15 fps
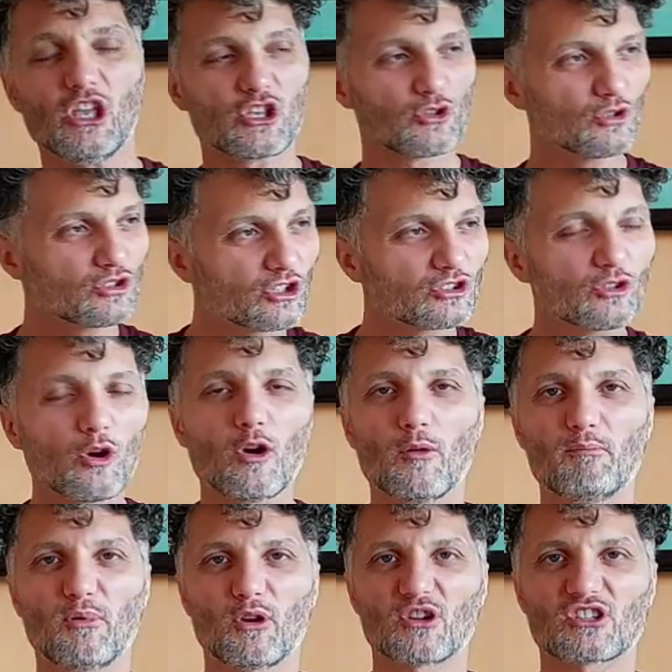You don't know a
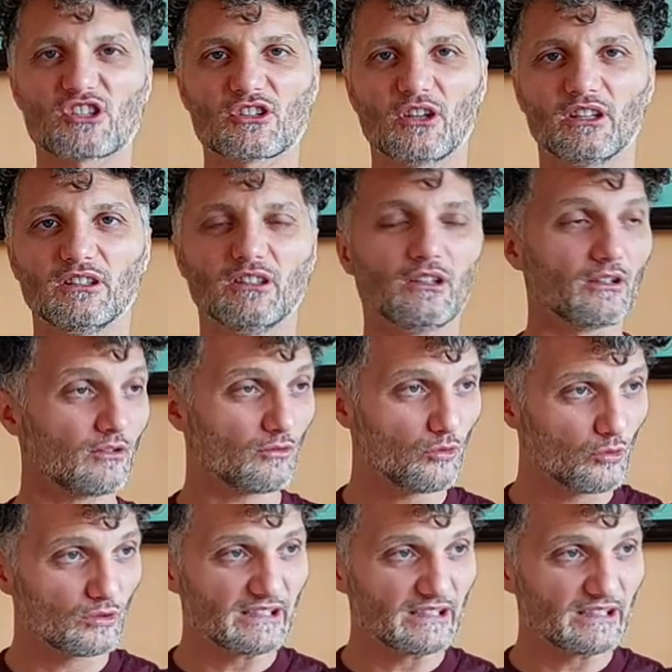person who